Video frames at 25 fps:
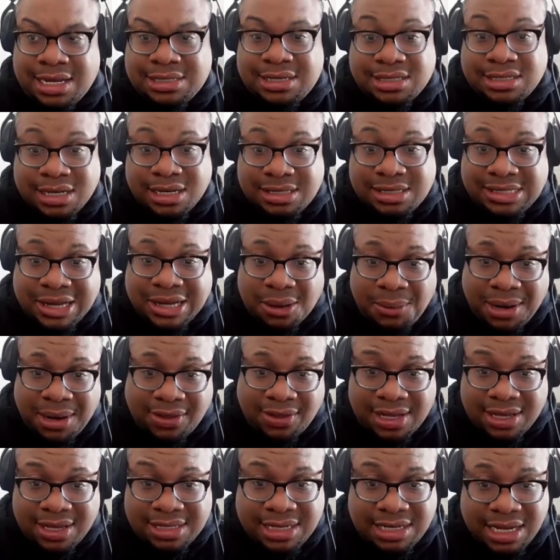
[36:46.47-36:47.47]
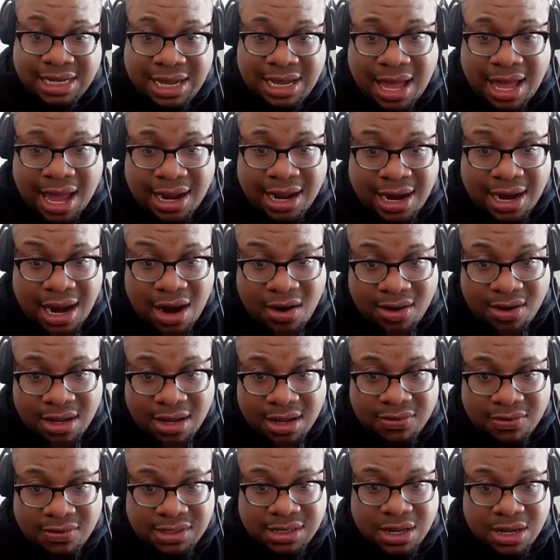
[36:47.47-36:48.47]
Cause like so many of these D E I
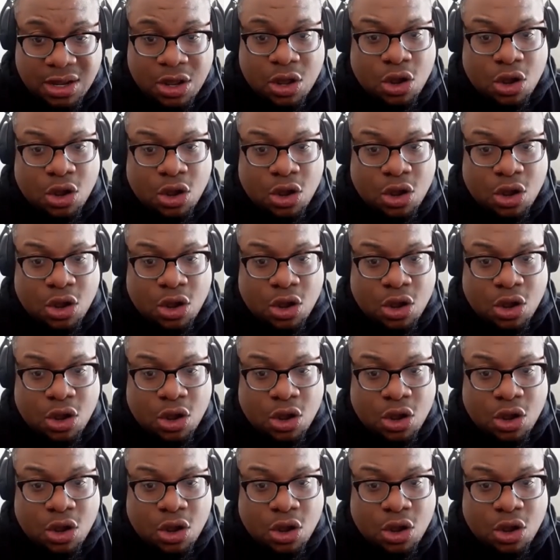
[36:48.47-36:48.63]
narratives,